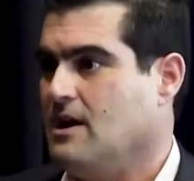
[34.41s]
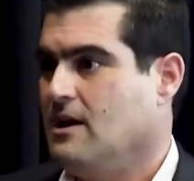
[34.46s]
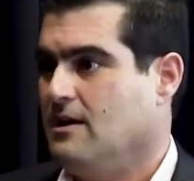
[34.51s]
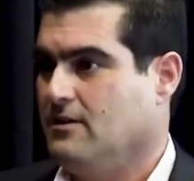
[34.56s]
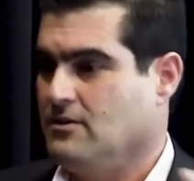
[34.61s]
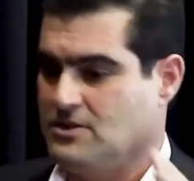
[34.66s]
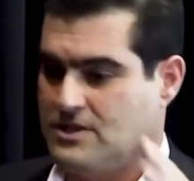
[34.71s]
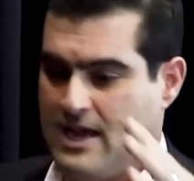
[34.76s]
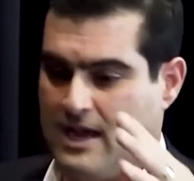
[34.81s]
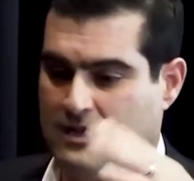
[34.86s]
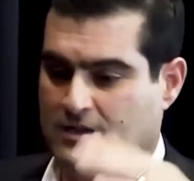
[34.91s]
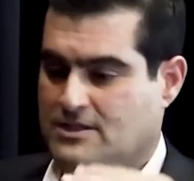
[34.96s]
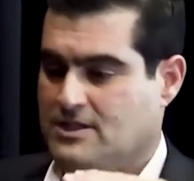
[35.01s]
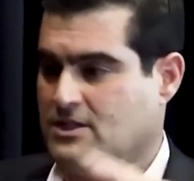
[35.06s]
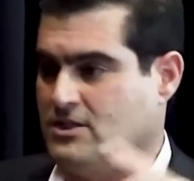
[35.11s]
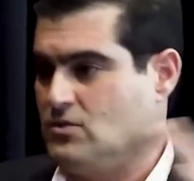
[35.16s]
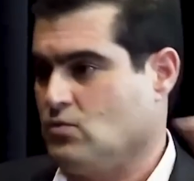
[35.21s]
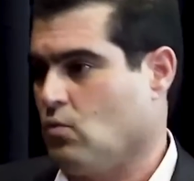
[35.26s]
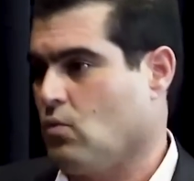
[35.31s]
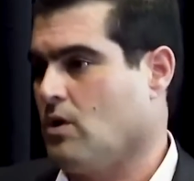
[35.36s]
Those
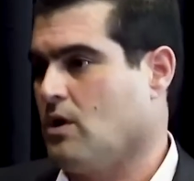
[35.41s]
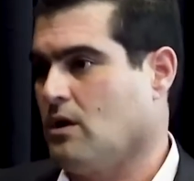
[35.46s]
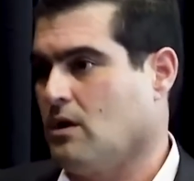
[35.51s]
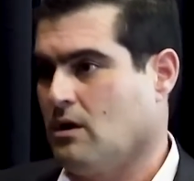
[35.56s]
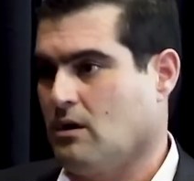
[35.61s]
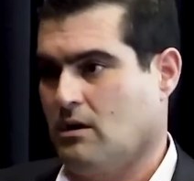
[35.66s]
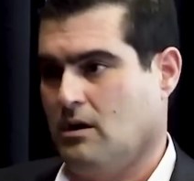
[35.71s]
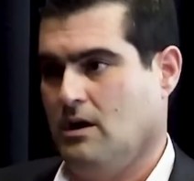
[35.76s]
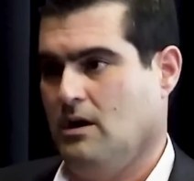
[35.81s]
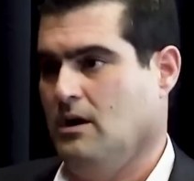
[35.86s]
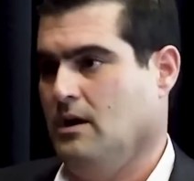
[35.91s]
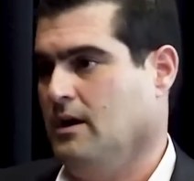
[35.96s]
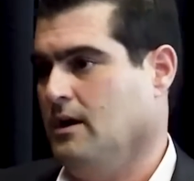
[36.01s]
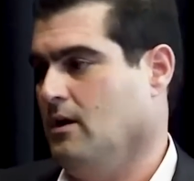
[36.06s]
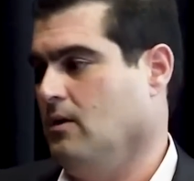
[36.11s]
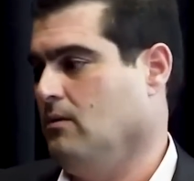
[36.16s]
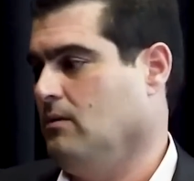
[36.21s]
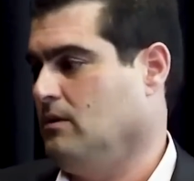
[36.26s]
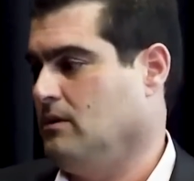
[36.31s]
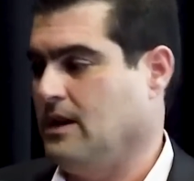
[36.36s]
galaxies were, you
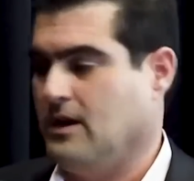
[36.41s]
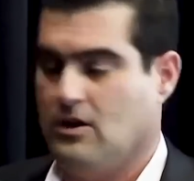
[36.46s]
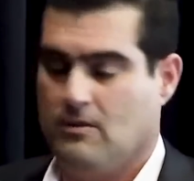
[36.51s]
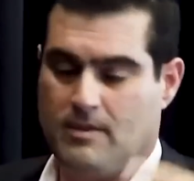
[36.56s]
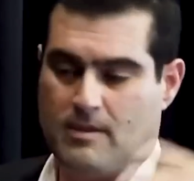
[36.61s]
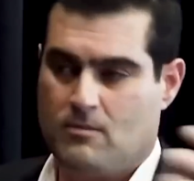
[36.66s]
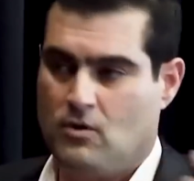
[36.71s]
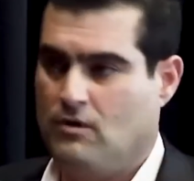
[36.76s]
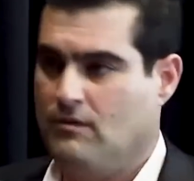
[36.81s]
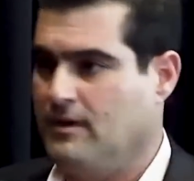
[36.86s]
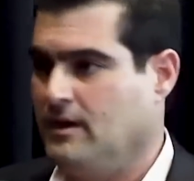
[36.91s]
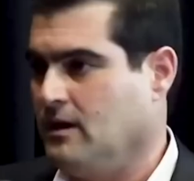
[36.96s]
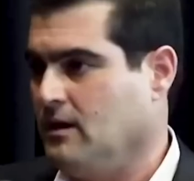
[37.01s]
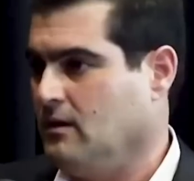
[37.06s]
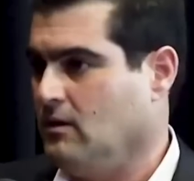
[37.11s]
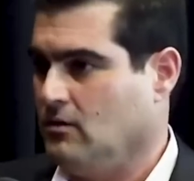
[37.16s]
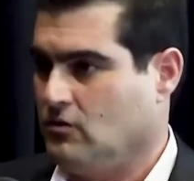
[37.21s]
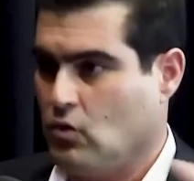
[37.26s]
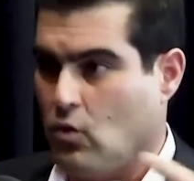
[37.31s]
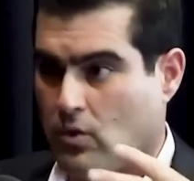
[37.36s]
know, they could be
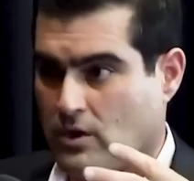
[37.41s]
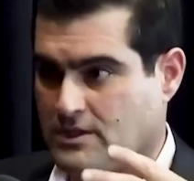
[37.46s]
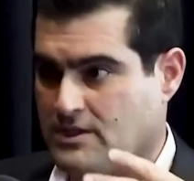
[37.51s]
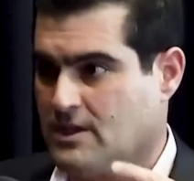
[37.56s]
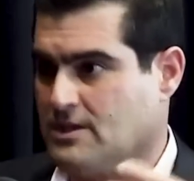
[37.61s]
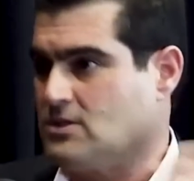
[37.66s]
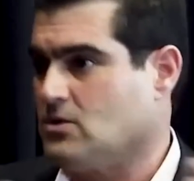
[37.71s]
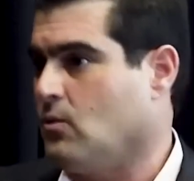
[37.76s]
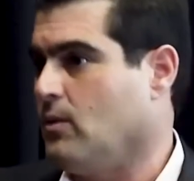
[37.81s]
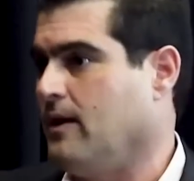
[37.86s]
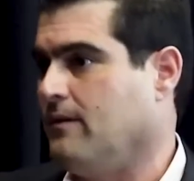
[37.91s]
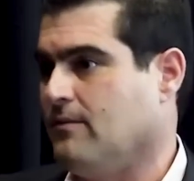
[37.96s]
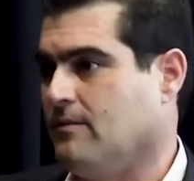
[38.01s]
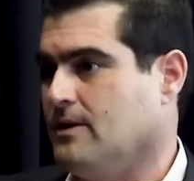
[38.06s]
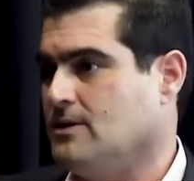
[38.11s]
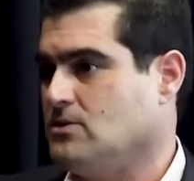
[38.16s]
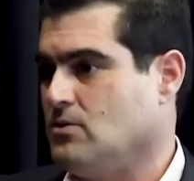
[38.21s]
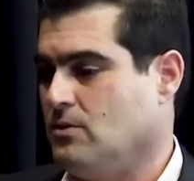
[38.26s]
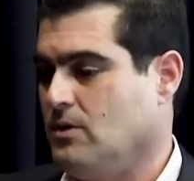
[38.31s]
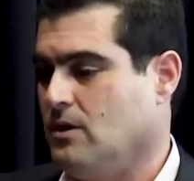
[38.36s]
moving towards us, away from
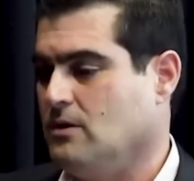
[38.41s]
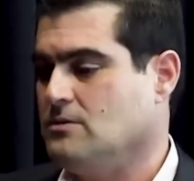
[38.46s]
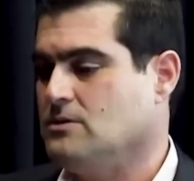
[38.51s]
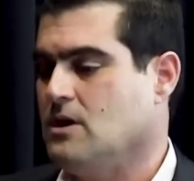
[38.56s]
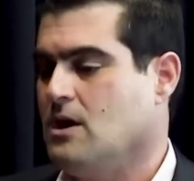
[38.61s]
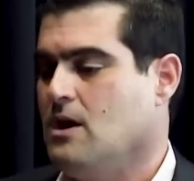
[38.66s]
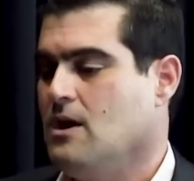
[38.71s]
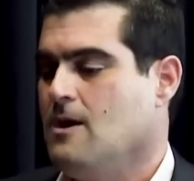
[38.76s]
us. Who knows?